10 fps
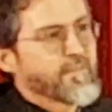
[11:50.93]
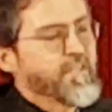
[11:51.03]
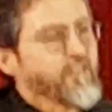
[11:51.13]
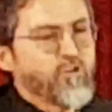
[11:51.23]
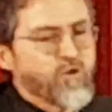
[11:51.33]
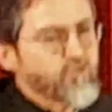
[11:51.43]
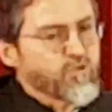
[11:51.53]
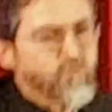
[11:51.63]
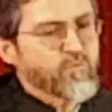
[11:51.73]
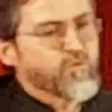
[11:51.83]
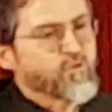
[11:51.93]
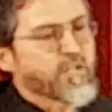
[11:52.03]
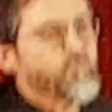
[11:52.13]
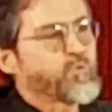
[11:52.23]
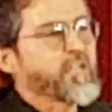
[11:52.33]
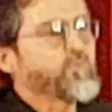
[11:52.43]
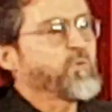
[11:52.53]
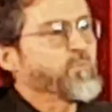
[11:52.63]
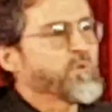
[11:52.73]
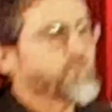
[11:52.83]
Yeah, no, you can break
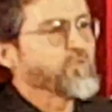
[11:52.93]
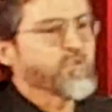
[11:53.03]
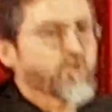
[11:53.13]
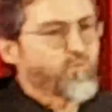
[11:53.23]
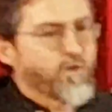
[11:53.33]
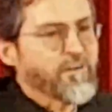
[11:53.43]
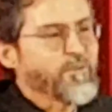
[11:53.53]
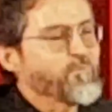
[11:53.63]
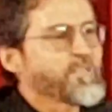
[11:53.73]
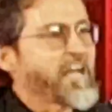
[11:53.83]
people, you can wear them